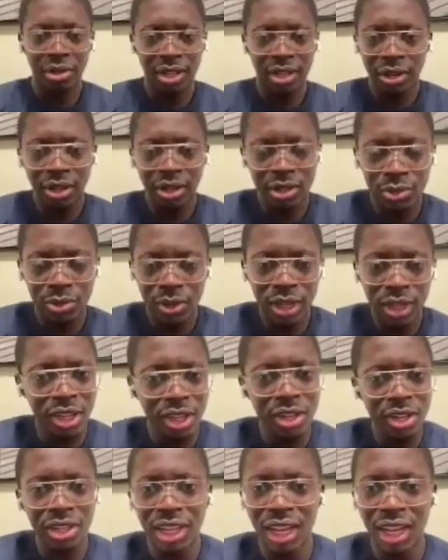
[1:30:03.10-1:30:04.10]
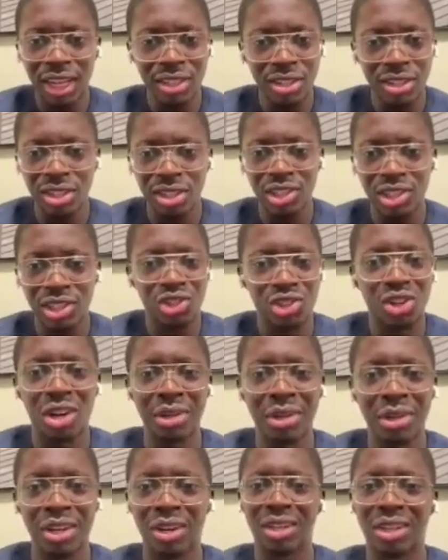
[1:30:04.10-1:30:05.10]
I'm curious, when are you guys gonna
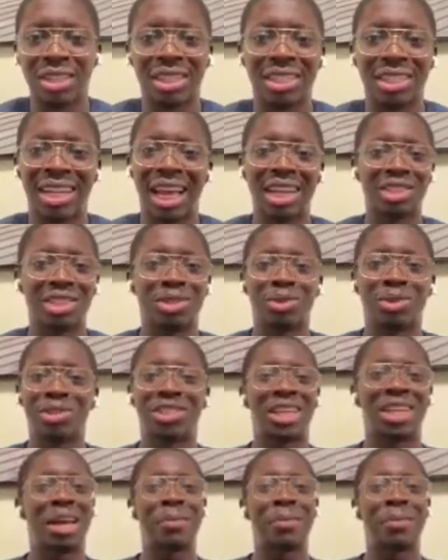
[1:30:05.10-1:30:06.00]
join me on the national